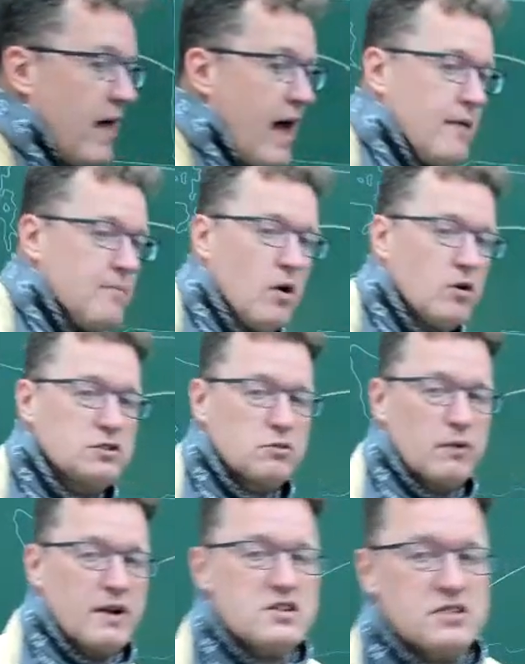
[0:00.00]
that most
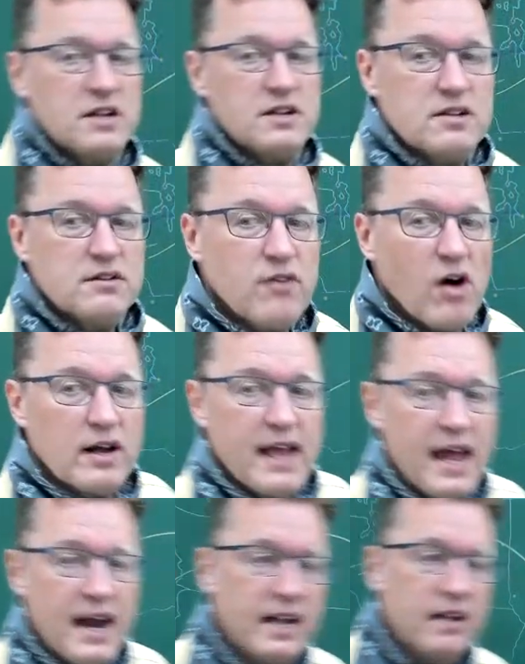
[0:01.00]
recent
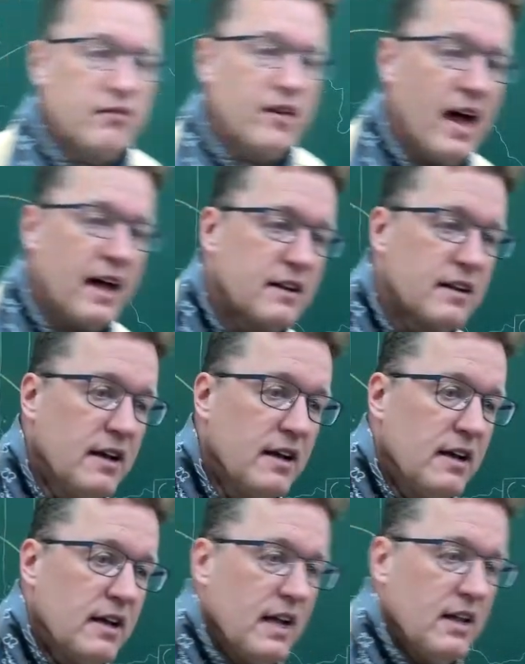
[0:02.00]
volcanic event
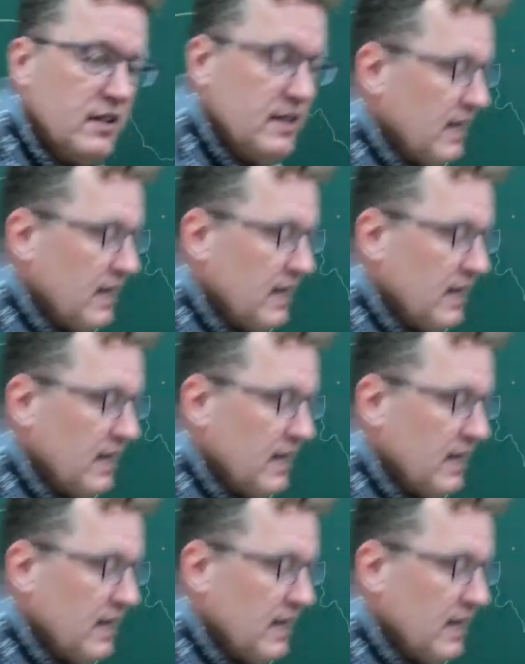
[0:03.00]
in the